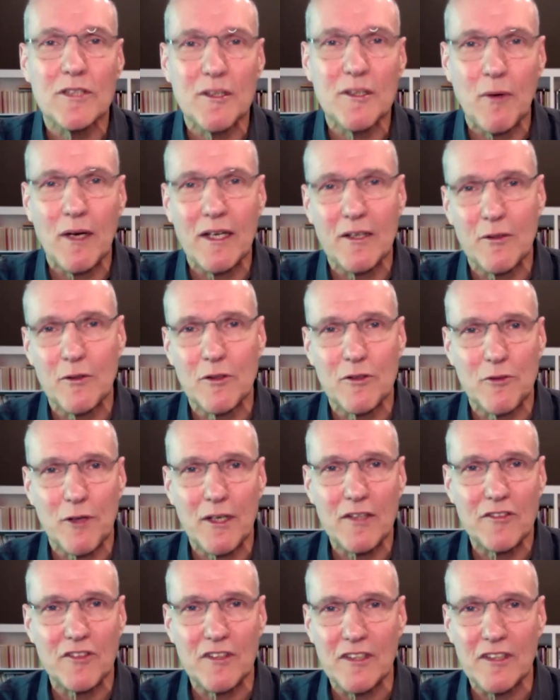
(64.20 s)
way to
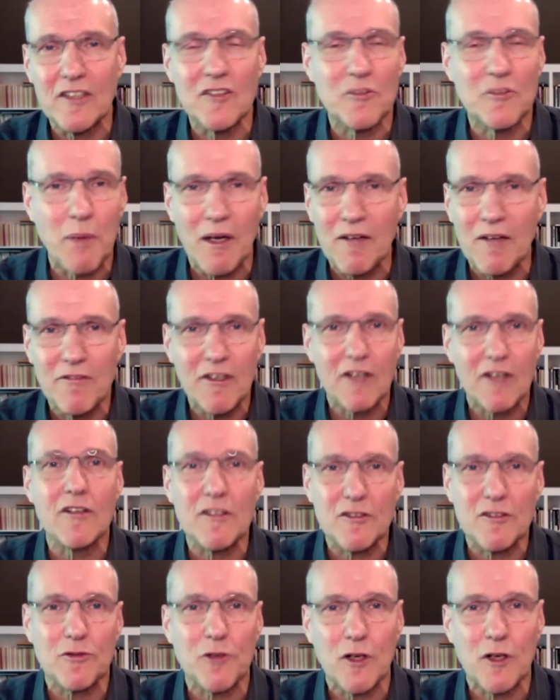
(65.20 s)
address it is by very
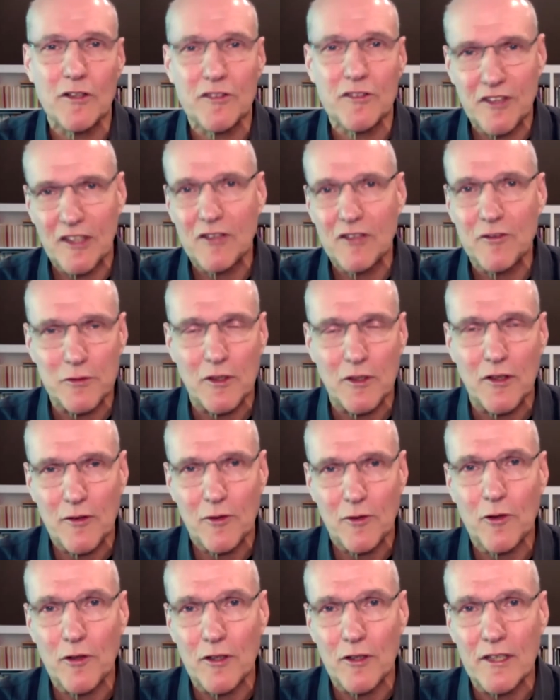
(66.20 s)
strong central
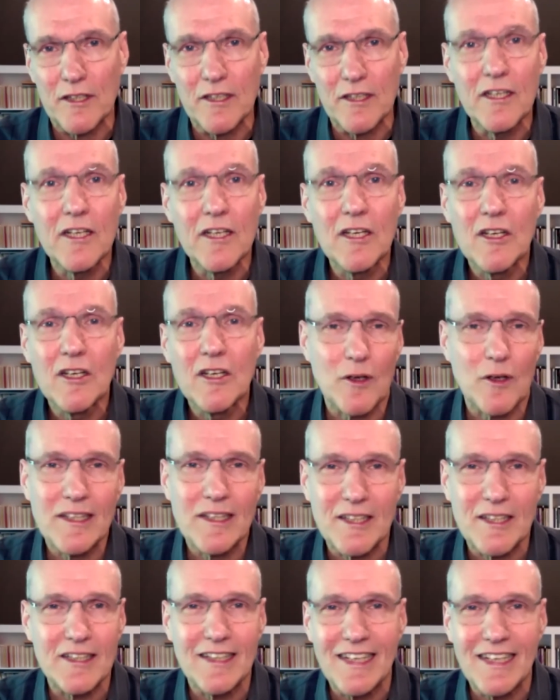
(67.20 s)
authority. So I
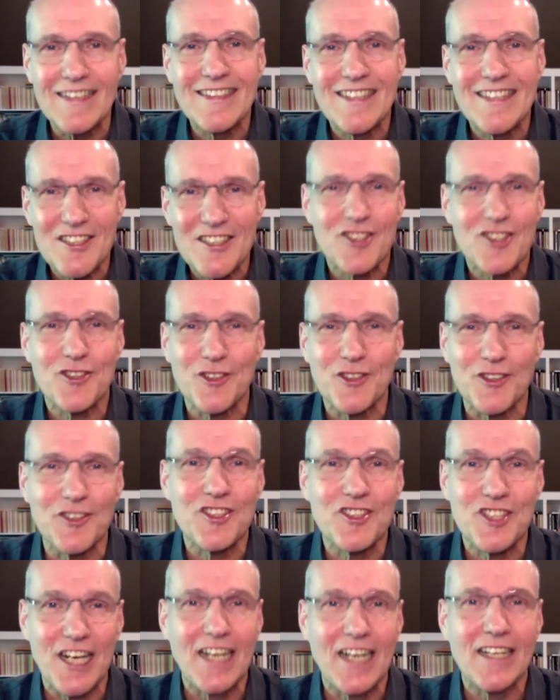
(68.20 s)
think an additional
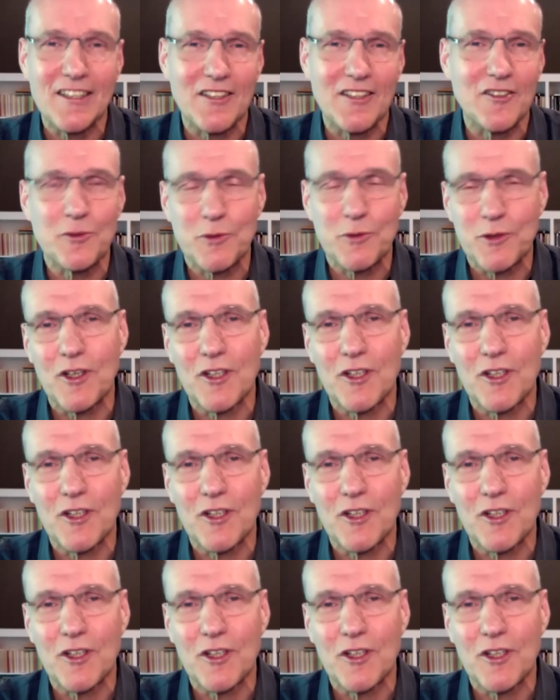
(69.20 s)
challenge we're all